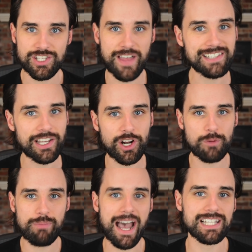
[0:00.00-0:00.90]
So that's how to
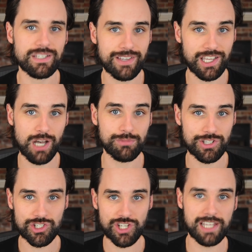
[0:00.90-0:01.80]
earn passive income
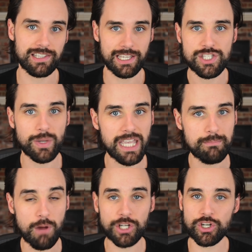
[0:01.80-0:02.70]
with Chainlink. So
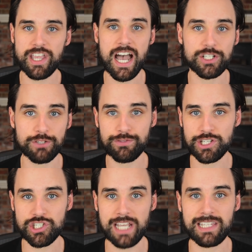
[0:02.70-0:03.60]
again, mark your calendar for
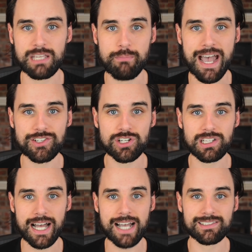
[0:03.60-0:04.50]
the Chainlink
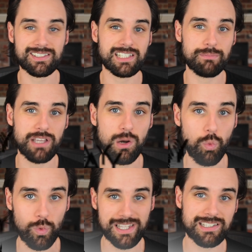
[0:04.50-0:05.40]
Masterclass. This is going to be
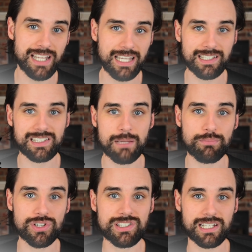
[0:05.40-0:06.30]
on Wednesday,
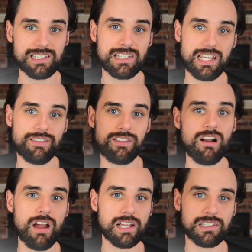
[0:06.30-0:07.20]
December 16th.
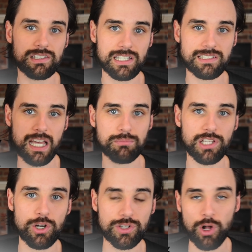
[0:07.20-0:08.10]
All right, click the link down
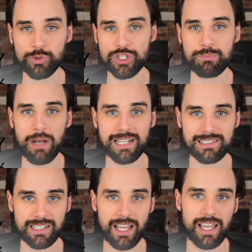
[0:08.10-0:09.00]
below to hold your spot
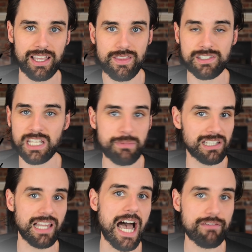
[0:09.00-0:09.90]
today. This is going to be
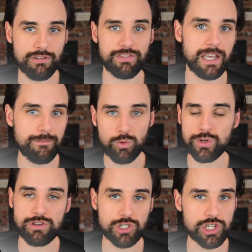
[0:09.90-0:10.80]
a live event
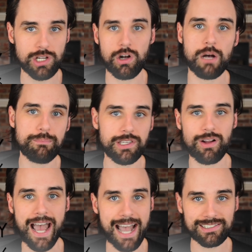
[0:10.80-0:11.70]
where you can show up, you
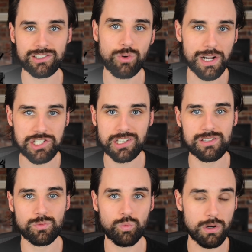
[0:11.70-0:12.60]
know, ask
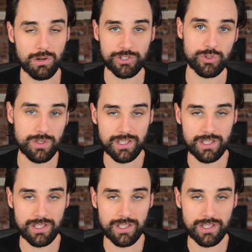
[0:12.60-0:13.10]
questions where we're doing